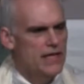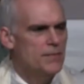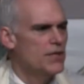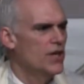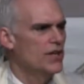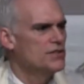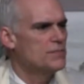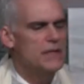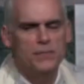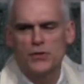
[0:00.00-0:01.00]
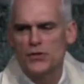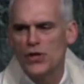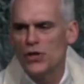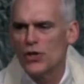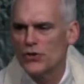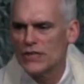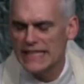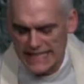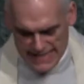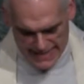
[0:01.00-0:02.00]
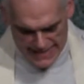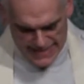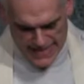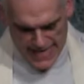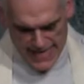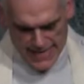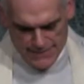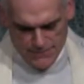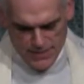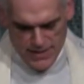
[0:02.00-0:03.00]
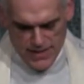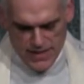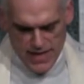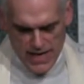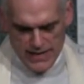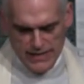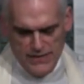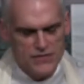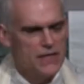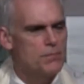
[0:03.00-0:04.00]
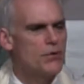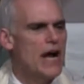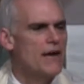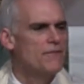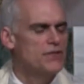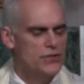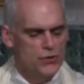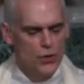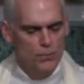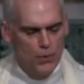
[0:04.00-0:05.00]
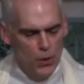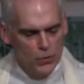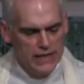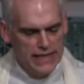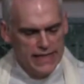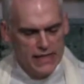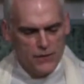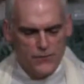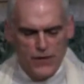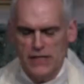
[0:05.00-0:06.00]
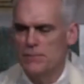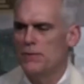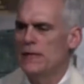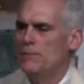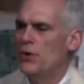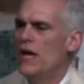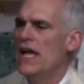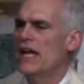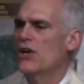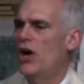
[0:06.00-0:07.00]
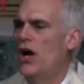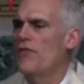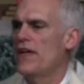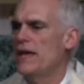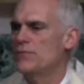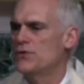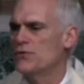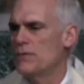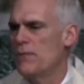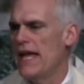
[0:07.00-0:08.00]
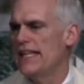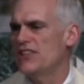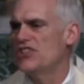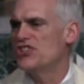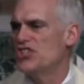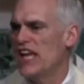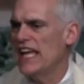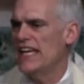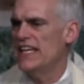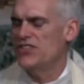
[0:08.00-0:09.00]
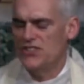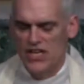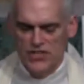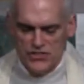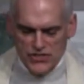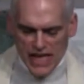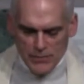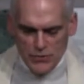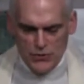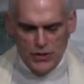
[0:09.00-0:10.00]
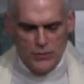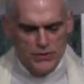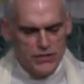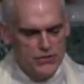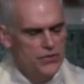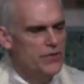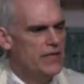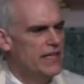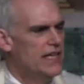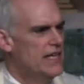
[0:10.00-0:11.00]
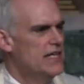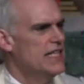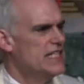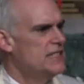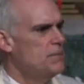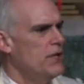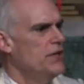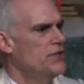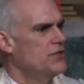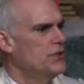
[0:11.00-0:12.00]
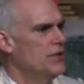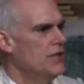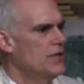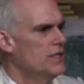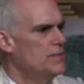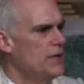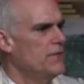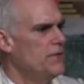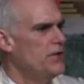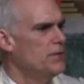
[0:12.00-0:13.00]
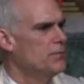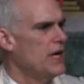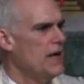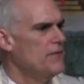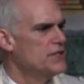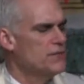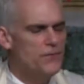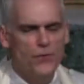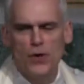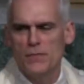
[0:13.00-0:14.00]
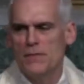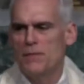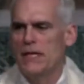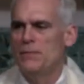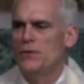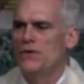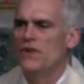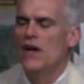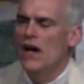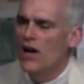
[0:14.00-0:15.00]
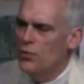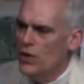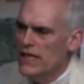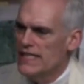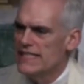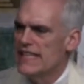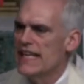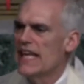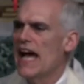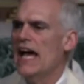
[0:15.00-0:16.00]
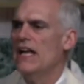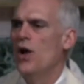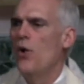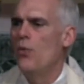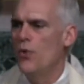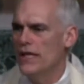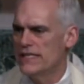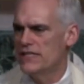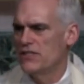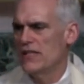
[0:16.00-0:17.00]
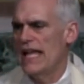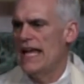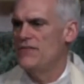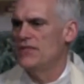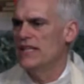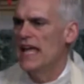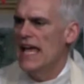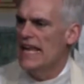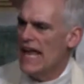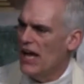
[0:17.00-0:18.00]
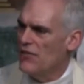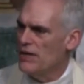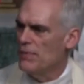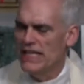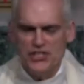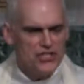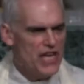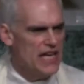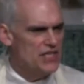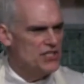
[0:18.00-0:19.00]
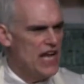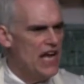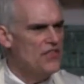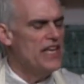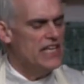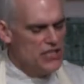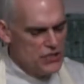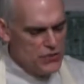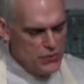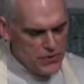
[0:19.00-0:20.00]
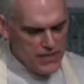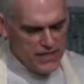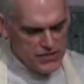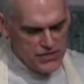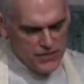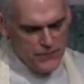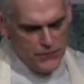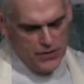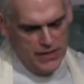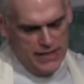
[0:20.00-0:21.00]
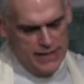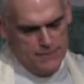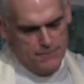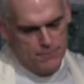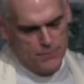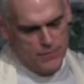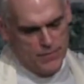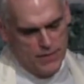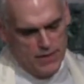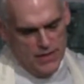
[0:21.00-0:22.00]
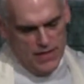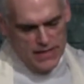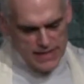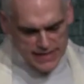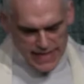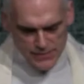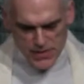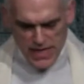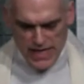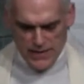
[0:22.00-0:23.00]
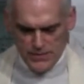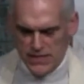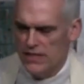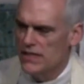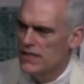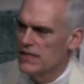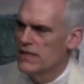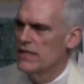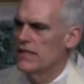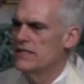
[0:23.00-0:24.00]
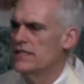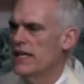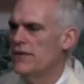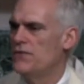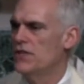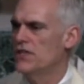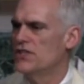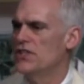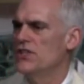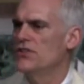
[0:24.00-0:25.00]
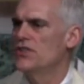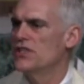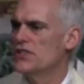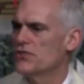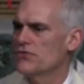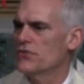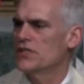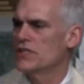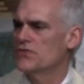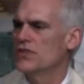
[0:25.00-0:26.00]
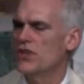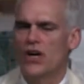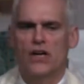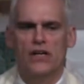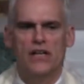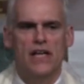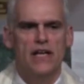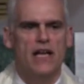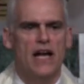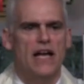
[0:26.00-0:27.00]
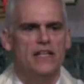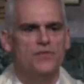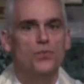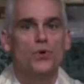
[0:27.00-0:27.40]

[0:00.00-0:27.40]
And because the people are no longer listening to God, God lifts up prophets who go boldly and confront the people and call them to repent, to change, to stop doing what they're doing, these spiritual, spirit filled prophets inform the people of what is it that God wants in their lives and, and how they might change and how they can do things differently. At the same time, they say if you continue to dis- disregard God's